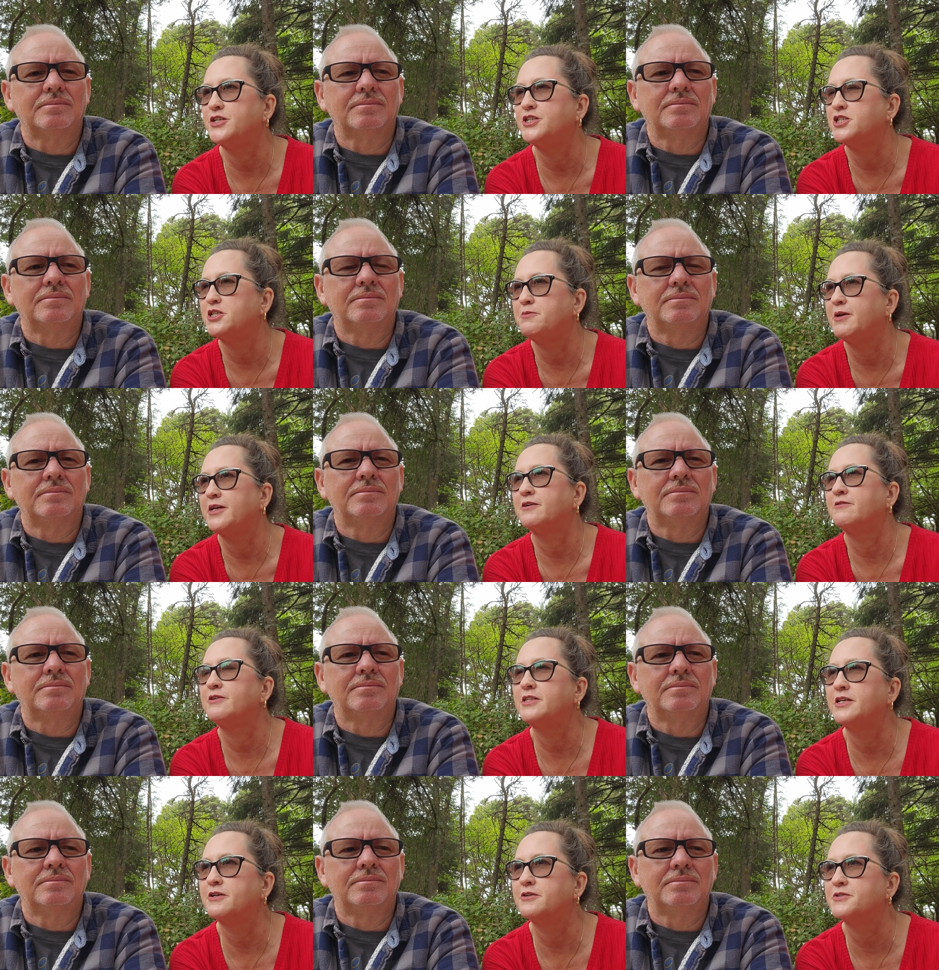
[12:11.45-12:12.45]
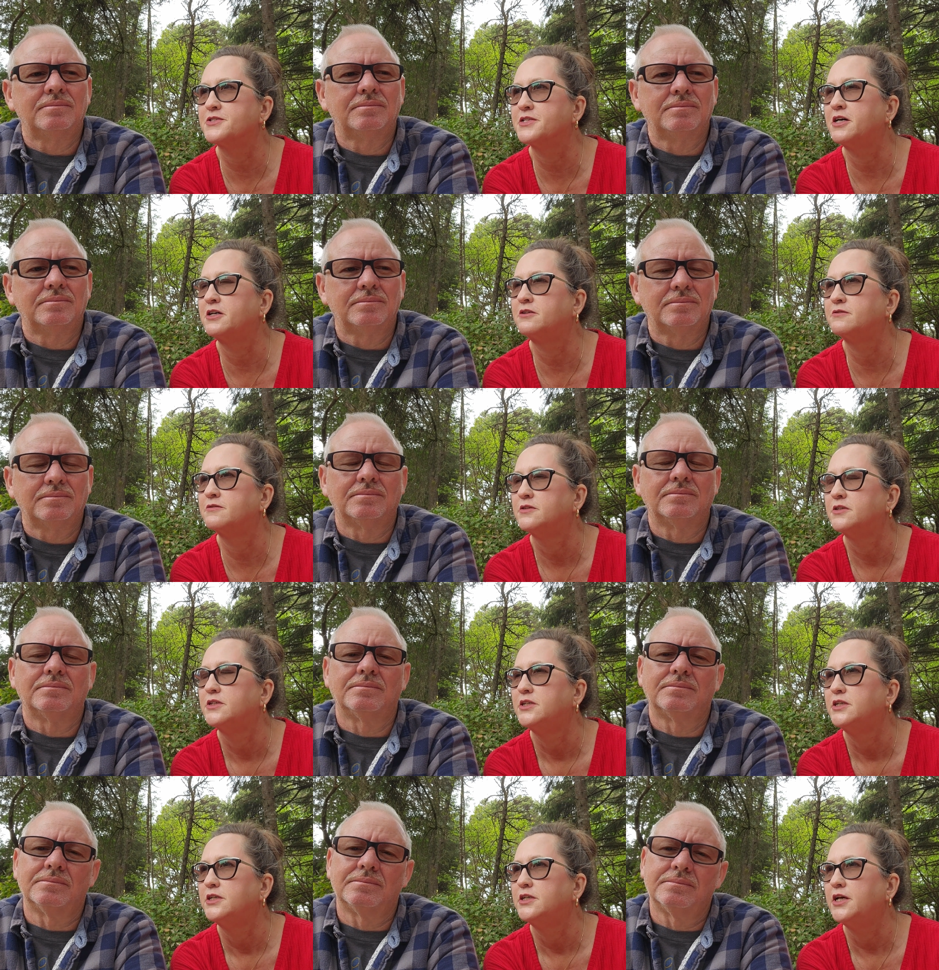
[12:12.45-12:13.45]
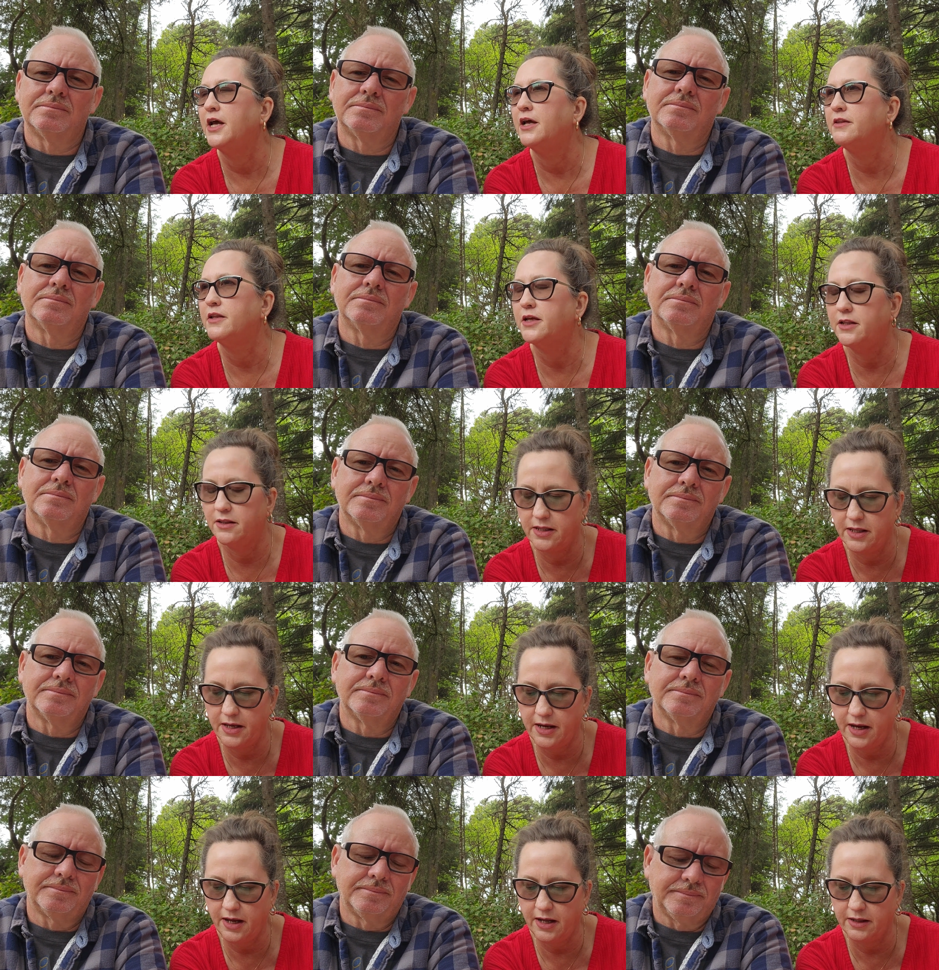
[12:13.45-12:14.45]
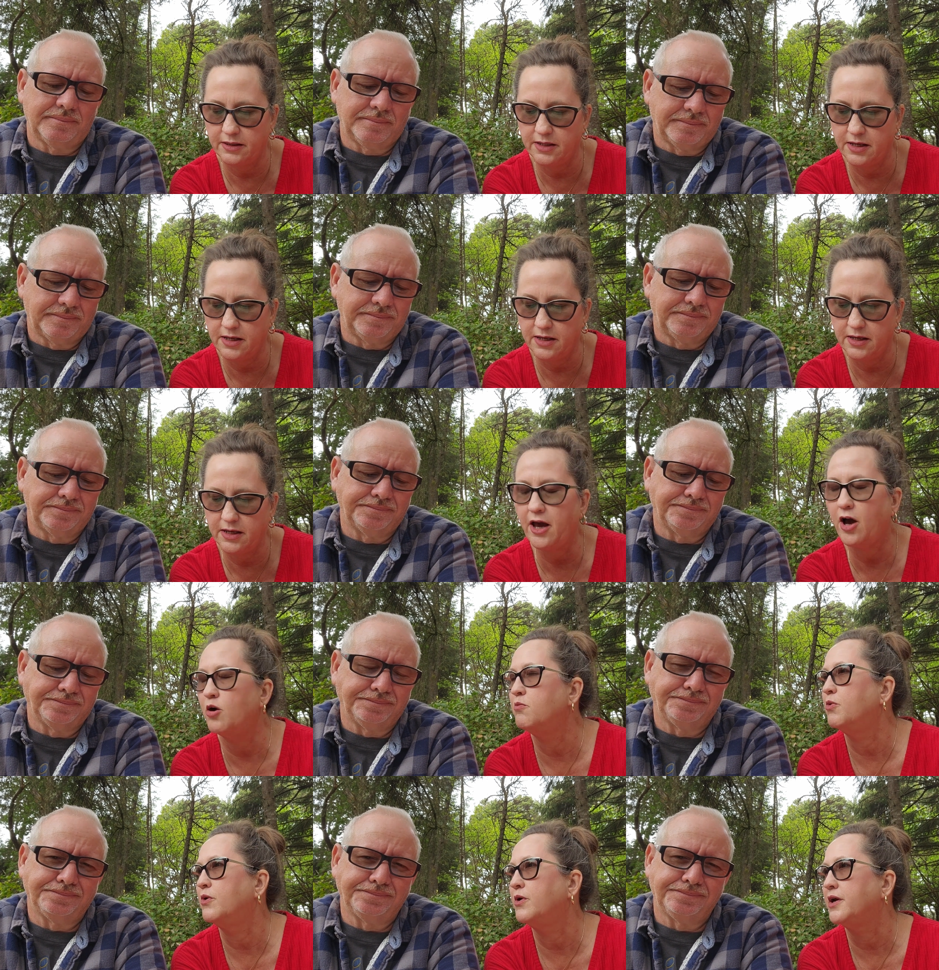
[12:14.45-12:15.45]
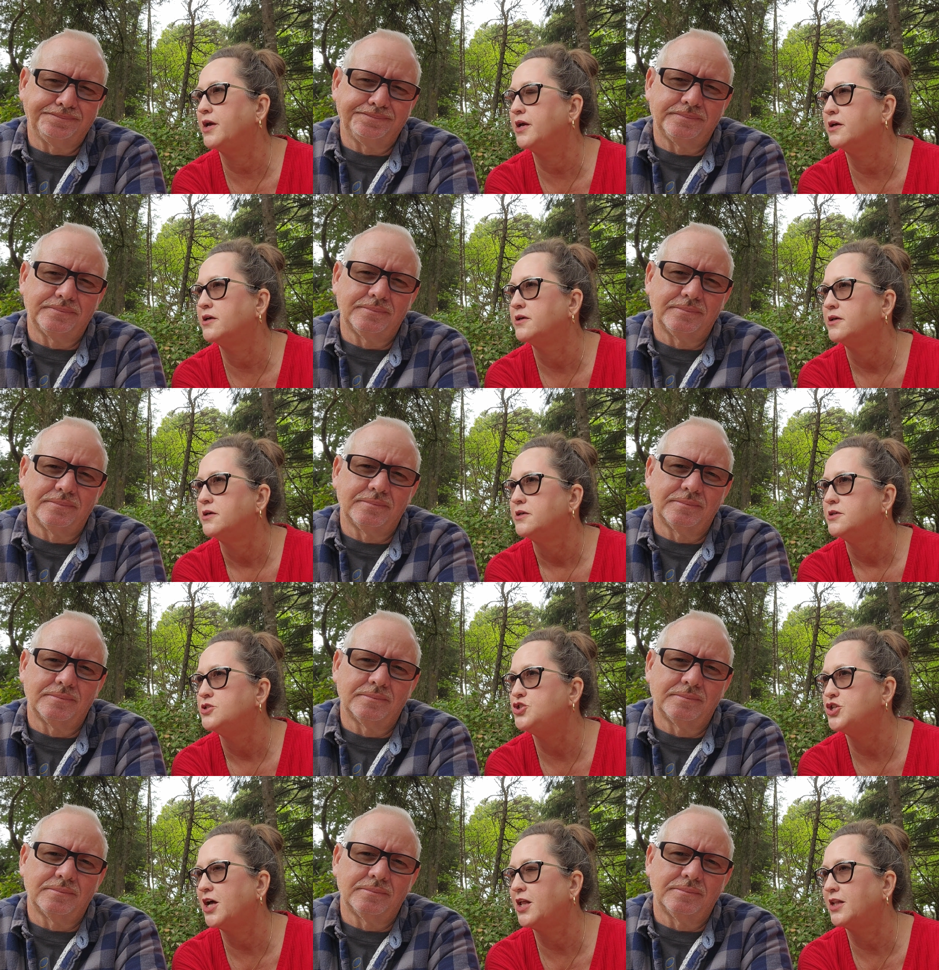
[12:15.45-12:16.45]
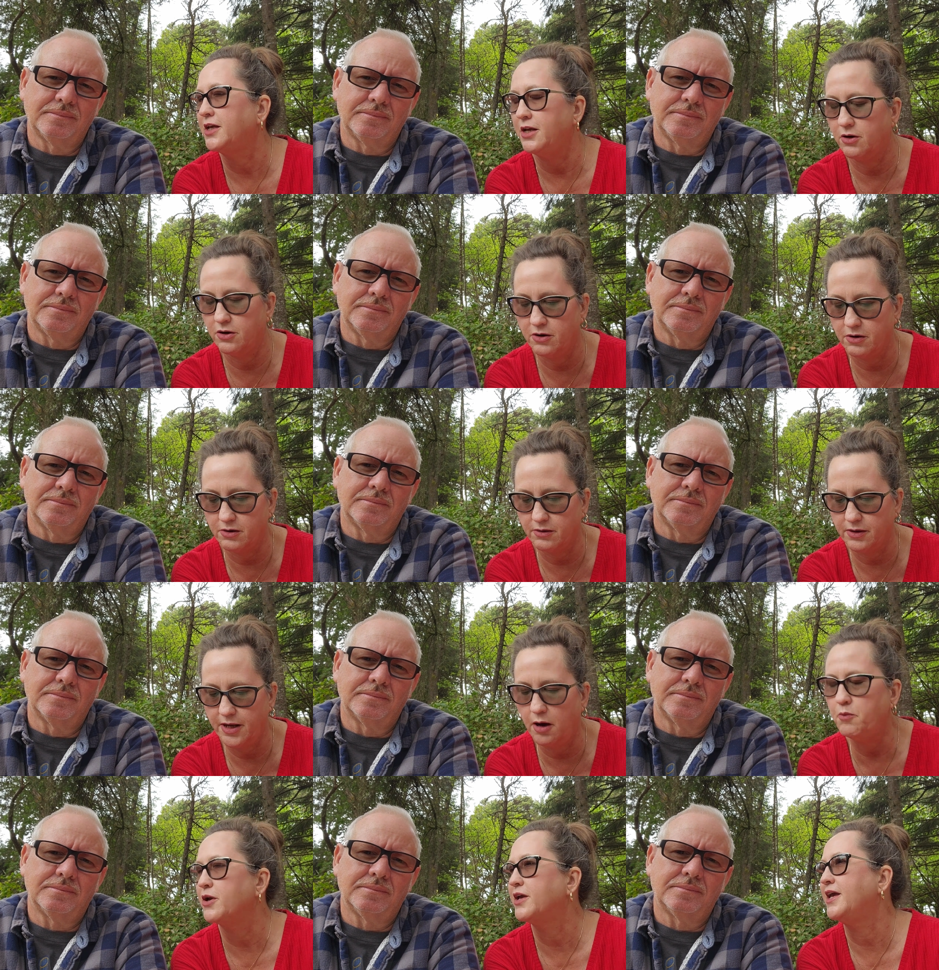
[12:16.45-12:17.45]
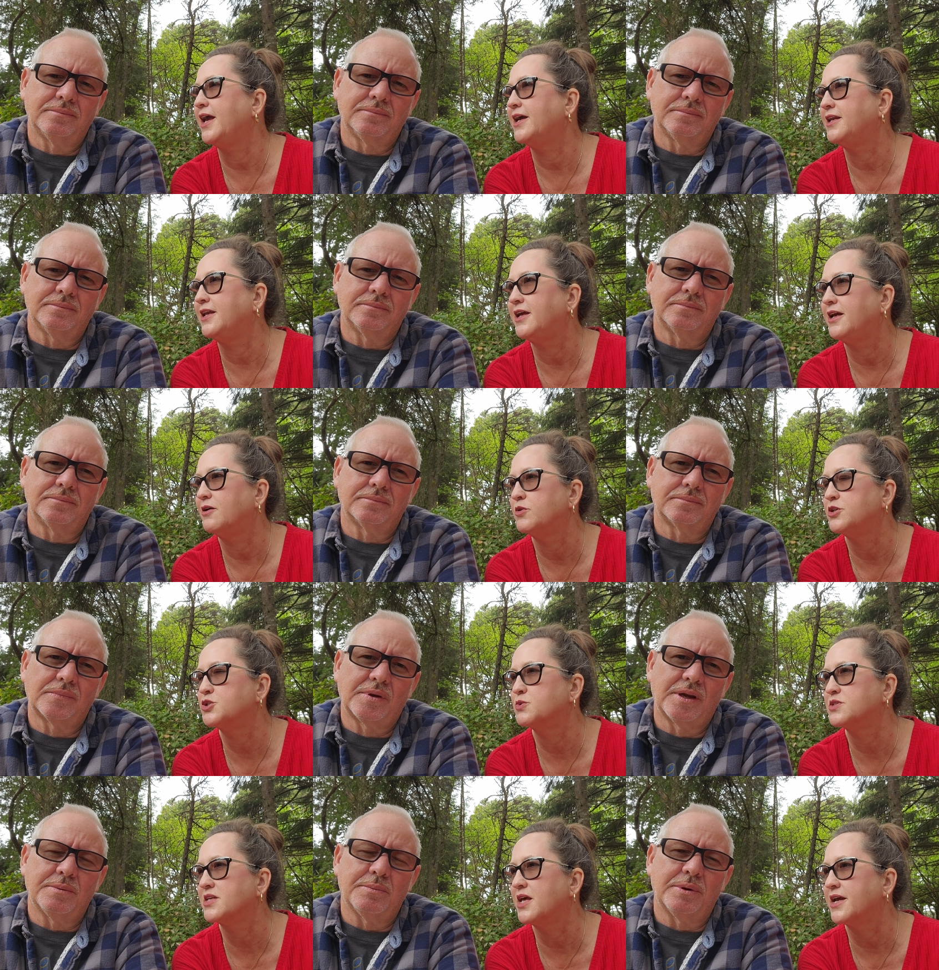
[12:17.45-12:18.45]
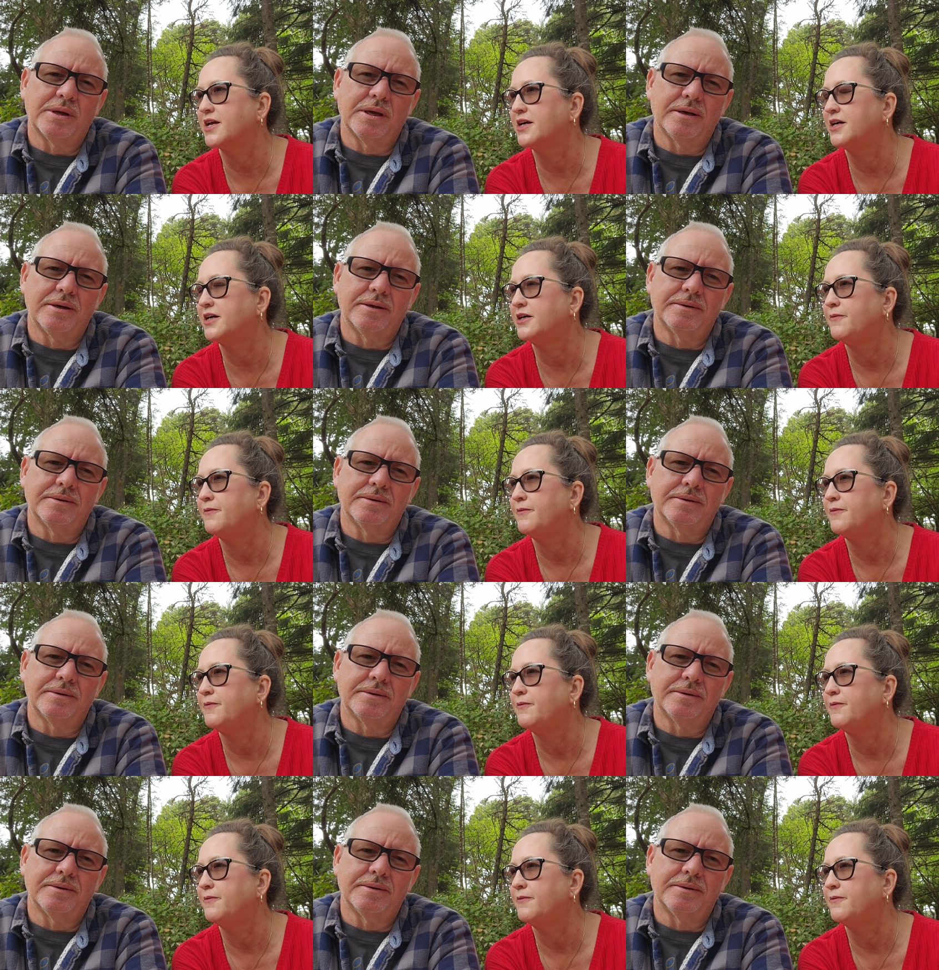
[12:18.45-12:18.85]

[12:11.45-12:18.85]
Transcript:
Speaker 1: She made everything herself and then they had the cowboy jelly or cowboy candy, which was cowboy like candy.